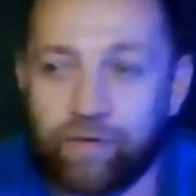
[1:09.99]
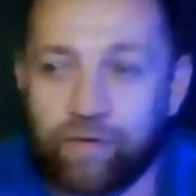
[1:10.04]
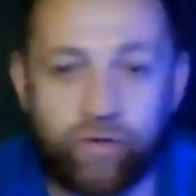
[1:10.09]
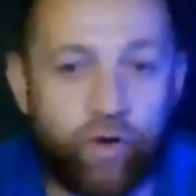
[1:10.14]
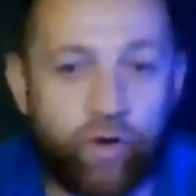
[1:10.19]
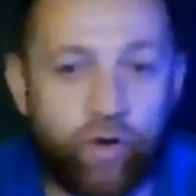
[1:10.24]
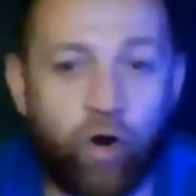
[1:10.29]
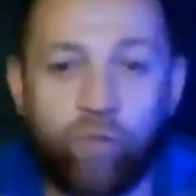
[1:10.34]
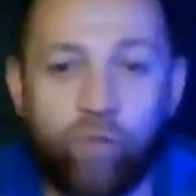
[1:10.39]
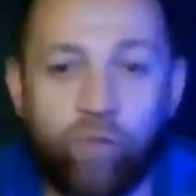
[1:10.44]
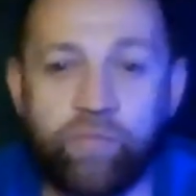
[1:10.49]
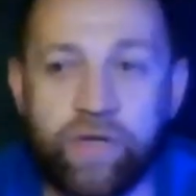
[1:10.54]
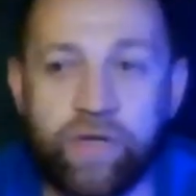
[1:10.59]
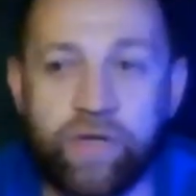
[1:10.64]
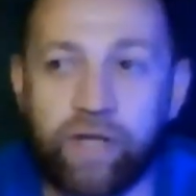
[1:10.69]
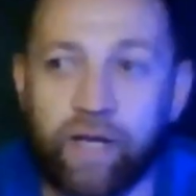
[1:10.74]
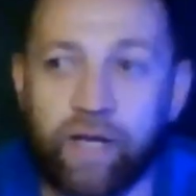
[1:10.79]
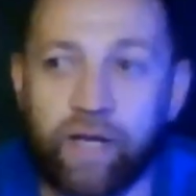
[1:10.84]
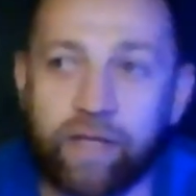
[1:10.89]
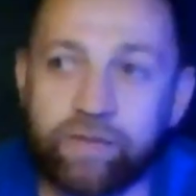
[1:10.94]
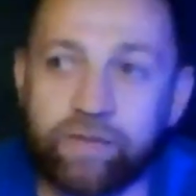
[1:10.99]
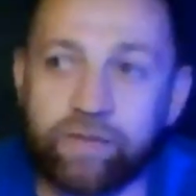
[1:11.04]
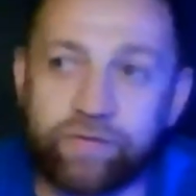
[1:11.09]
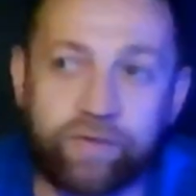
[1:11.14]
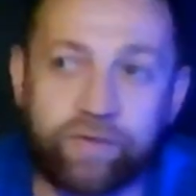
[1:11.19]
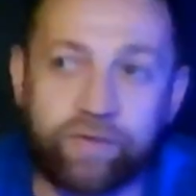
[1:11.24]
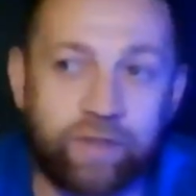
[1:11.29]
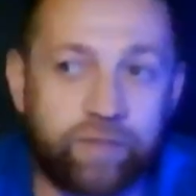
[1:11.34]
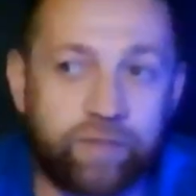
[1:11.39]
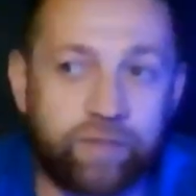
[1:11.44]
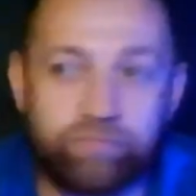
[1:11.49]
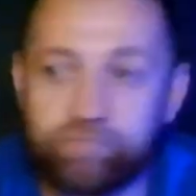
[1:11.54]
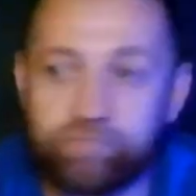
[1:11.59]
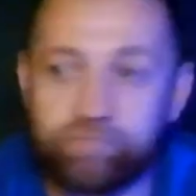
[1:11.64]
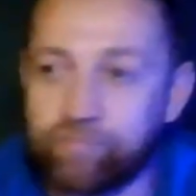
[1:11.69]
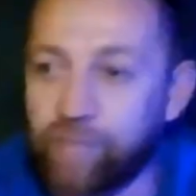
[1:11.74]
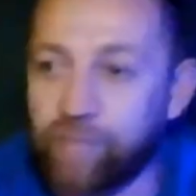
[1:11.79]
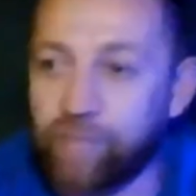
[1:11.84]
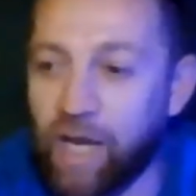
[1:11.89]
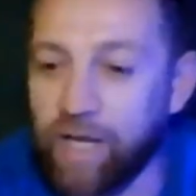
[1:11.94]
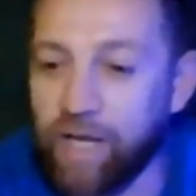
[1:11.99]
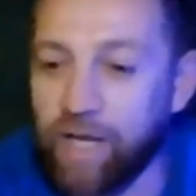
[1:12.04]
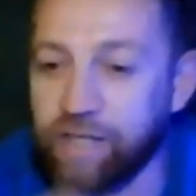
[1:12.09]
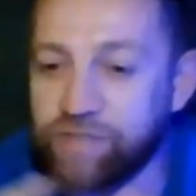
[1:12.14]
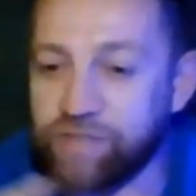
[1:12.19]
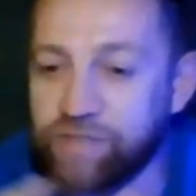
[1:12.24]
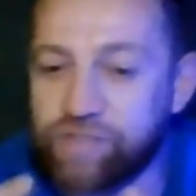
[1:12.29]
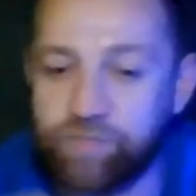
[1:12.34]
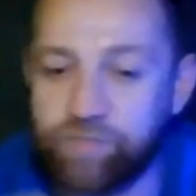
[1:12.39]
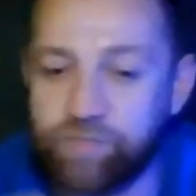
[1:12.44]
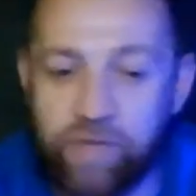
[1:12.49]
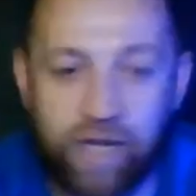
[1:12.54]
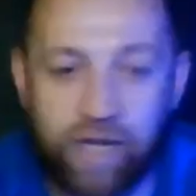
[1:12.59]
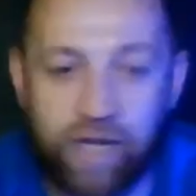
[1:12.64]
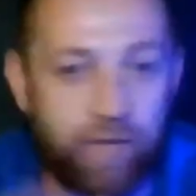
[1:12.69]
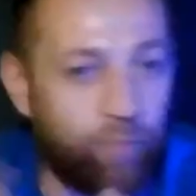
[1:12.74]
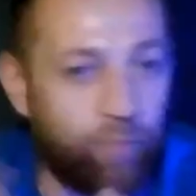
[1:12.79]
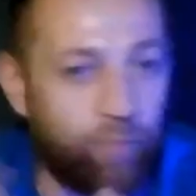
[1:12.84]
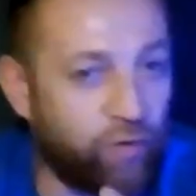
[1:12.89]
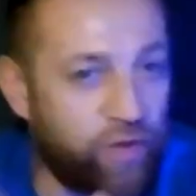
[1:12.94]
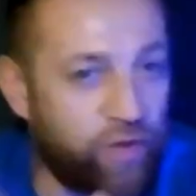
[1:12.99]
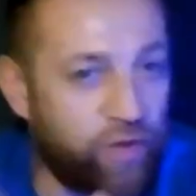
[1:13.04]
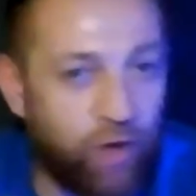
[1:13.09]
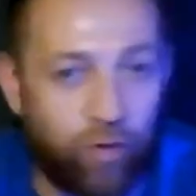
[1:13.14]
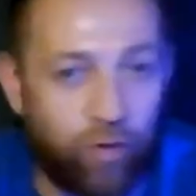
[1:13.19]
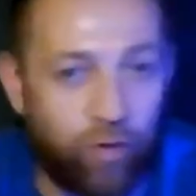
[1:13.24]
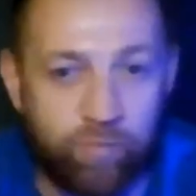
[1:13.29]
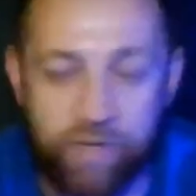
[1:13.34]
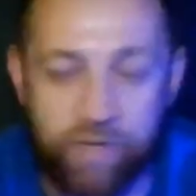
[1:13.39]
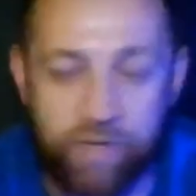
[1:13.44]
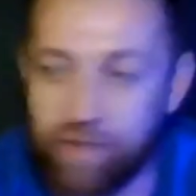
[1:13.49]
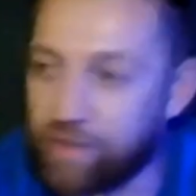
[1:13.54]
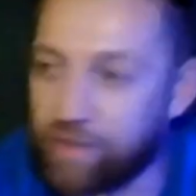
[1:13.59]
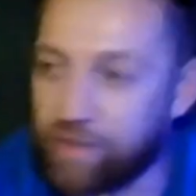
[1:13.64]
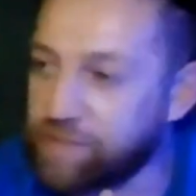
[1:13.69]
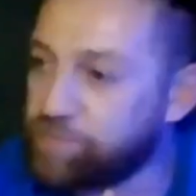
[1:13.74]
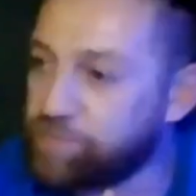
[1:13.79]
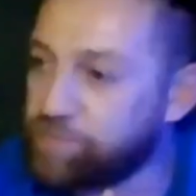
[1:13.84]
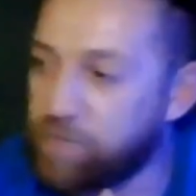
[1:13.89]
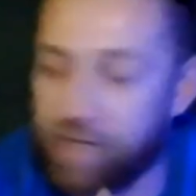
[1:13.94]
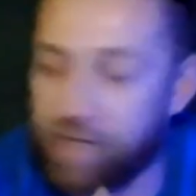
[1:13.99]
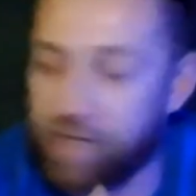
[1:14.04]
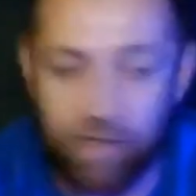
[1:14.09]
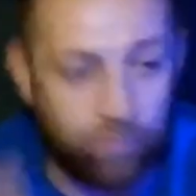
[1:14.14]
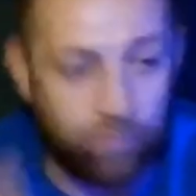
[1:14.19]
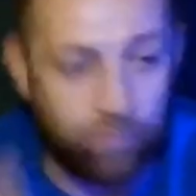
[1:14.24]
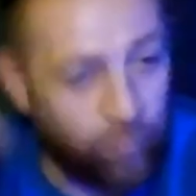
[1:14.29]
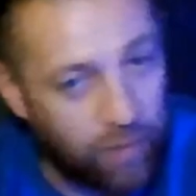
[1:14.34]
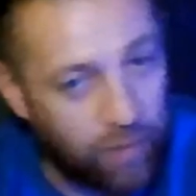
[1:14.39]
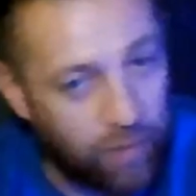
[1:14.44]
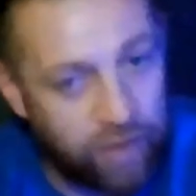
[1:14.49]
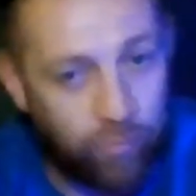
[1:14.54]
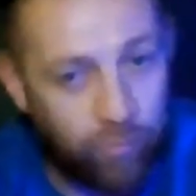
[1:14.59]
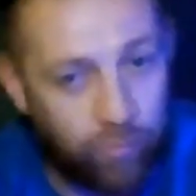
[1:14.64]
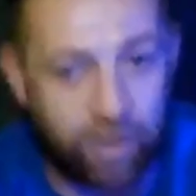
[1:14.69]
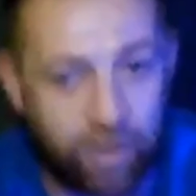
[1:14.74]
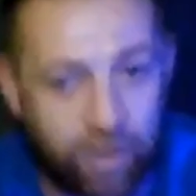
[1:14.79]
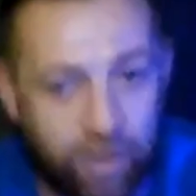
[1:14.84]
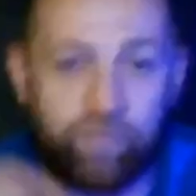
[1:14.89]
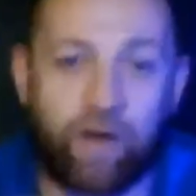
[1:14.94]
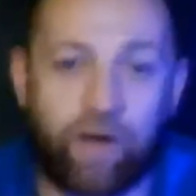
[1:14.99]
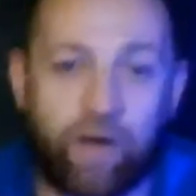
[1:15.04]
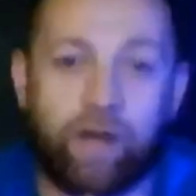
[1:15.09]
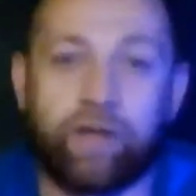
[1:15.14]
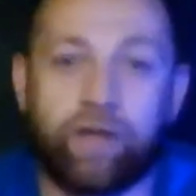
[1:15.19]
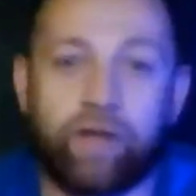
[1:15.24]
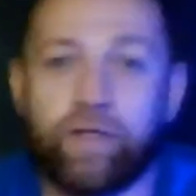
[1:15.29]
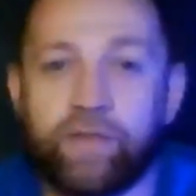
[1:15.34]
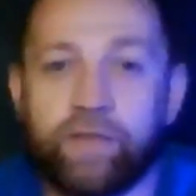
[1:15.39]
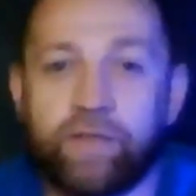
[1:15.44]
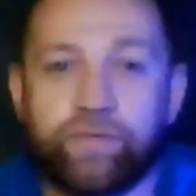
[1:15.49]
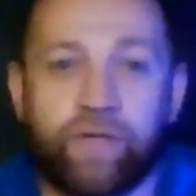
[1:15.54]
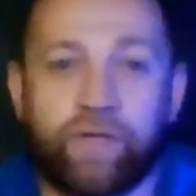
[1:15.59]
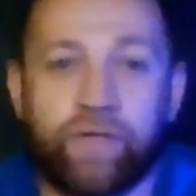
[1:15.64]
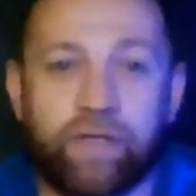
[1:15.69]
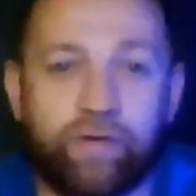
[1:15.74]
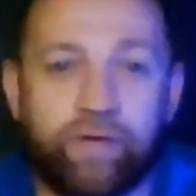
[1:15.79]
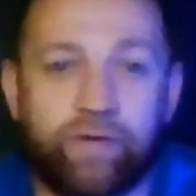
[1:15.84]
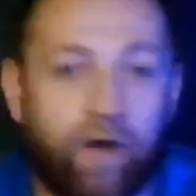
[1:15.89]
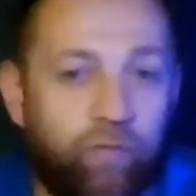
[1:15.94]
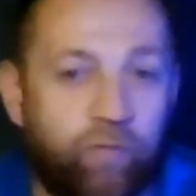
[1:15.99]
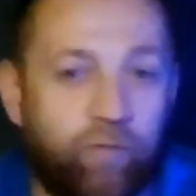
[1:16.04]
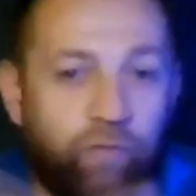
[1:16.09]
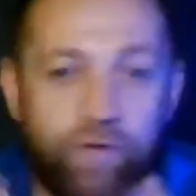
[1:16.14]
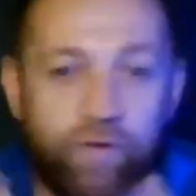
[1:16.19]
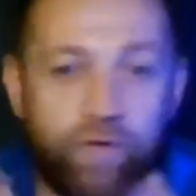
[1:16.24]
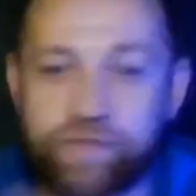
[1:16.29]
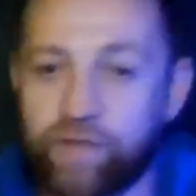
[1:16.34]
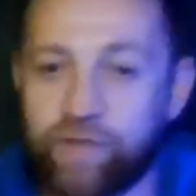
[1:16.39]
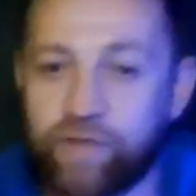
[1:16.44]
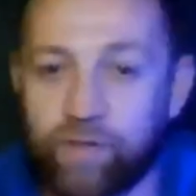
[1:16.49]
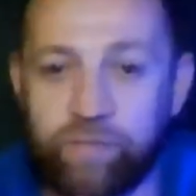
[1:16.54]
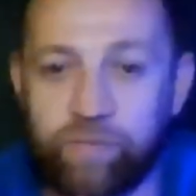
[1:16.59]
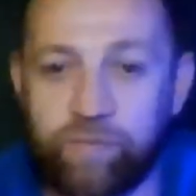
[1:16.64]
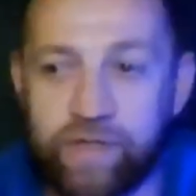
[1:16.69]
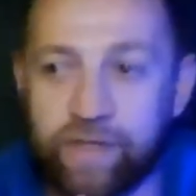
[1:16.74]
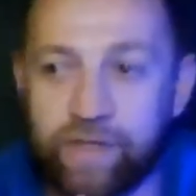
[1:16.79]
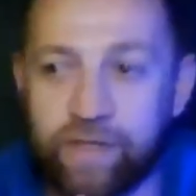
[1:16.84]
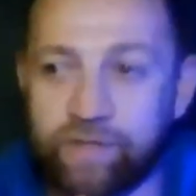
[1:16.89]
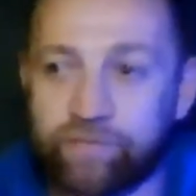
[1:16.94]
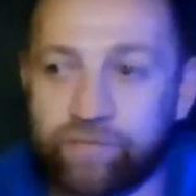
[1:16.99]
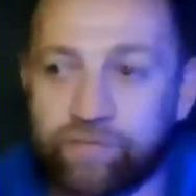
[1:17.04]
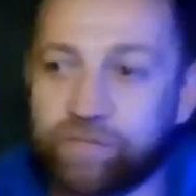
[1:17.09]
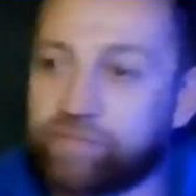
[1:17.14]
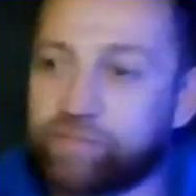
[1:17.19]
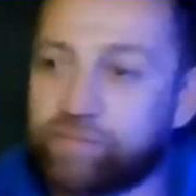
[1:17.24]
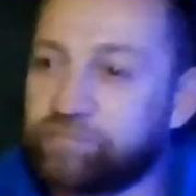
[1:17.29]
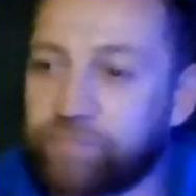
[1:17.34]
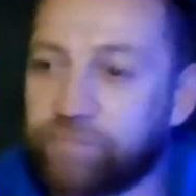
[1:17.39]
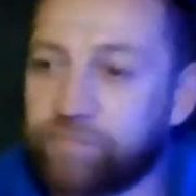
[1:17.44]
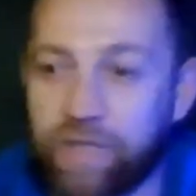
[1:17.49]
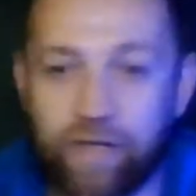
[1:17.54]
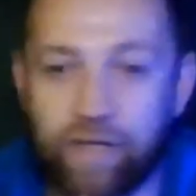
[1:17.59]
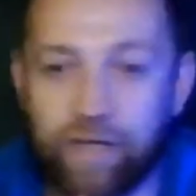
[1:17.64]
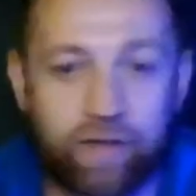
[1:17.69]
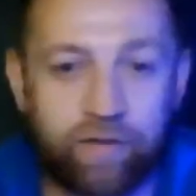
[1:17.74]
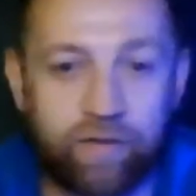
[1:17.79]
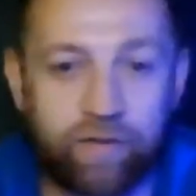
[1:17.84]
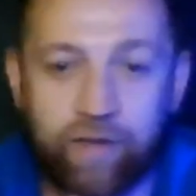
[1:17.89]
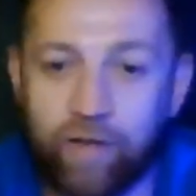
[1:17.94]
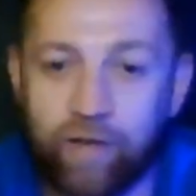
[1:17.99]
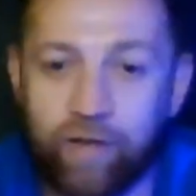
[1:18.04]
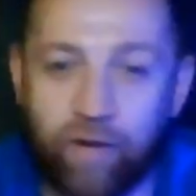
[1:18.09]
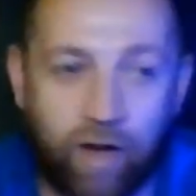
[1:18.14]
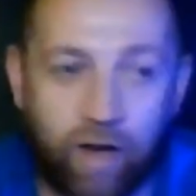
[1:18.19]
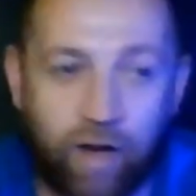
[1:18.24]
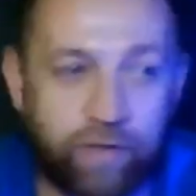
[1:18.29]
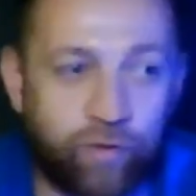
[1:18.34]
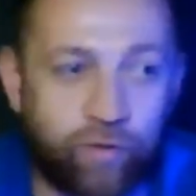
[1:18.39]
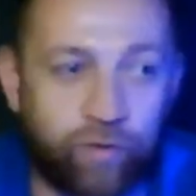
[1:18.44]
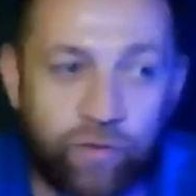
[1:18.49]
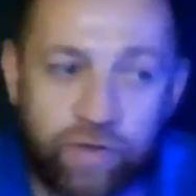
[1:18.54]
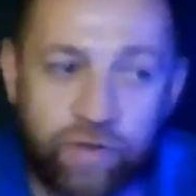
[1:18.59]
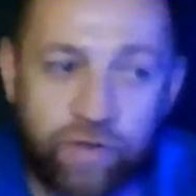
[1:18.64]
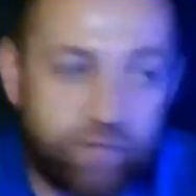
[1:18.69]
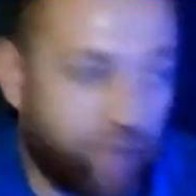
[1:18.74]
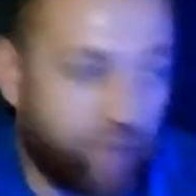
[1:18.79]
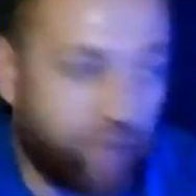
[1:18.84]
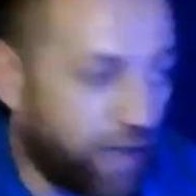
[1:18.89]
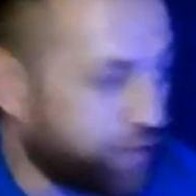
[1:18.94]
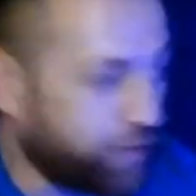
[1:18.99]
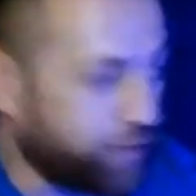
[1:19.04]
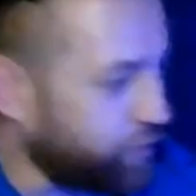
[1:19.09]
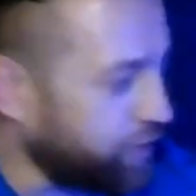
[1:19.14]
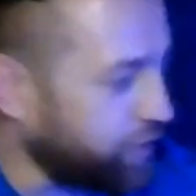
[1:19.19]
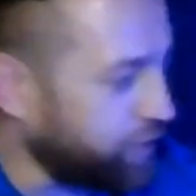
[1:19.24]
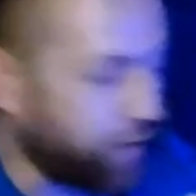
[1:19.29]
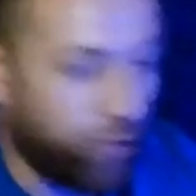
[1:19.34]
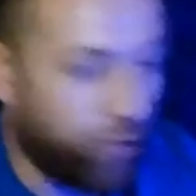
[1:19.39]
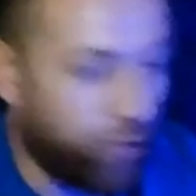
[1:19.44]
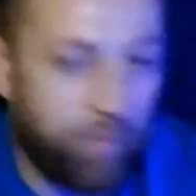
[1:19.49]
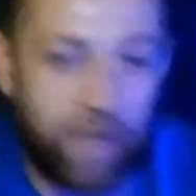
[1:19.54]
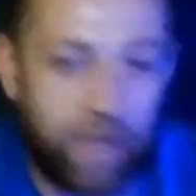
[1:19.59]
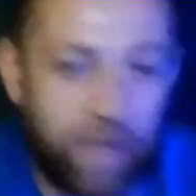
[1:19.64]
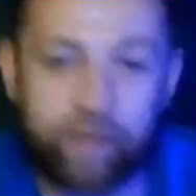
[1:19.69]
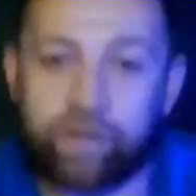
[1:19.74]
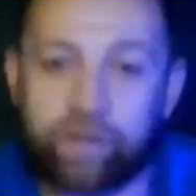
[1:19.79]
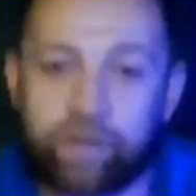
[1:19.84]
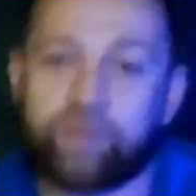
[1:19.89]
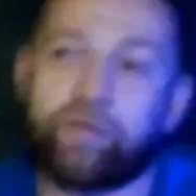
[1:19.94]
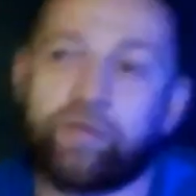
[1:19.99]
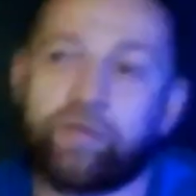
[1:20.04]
new hobby, and it just became more than hobby. It became way, way far than I thought it's gonna be, and yeah, I couldn't go back.